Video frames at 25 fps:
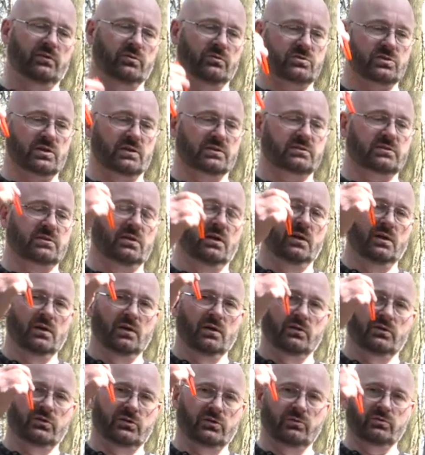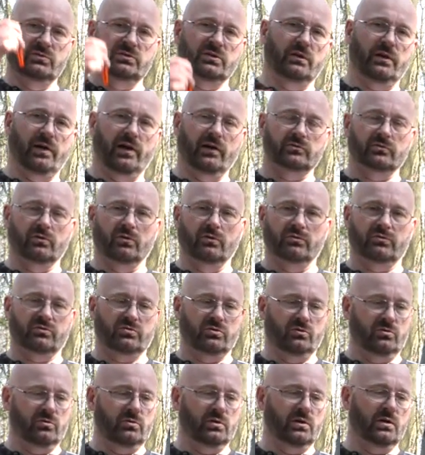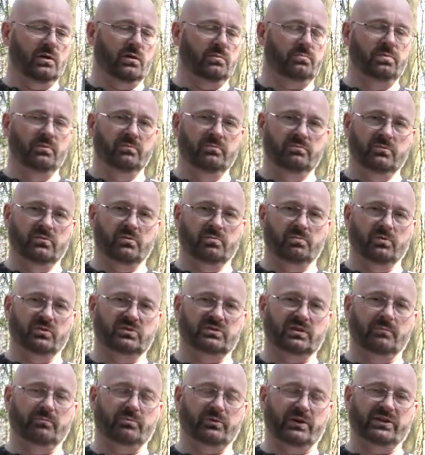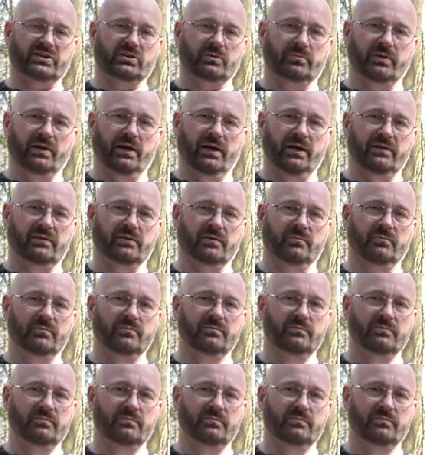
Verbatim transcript: to just use an arrow to, uh, to put some pressure behind them.